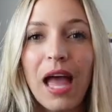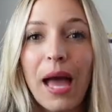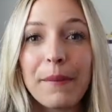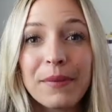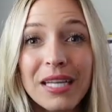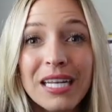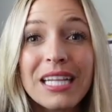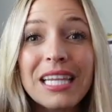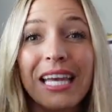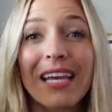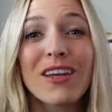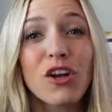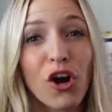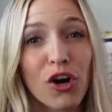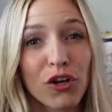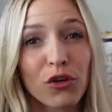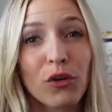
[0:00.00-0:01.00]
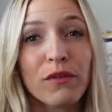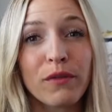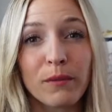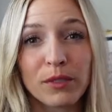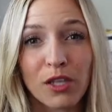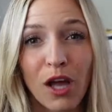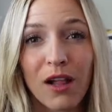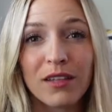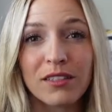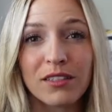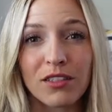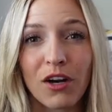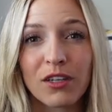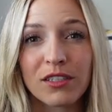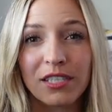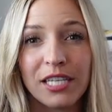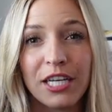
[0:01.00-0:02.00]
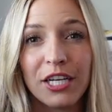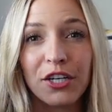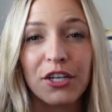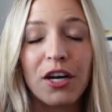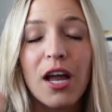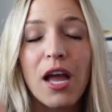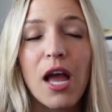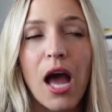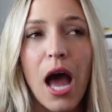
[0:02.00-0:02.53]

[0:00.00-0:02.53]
I'm going to link an article from Solid Starts here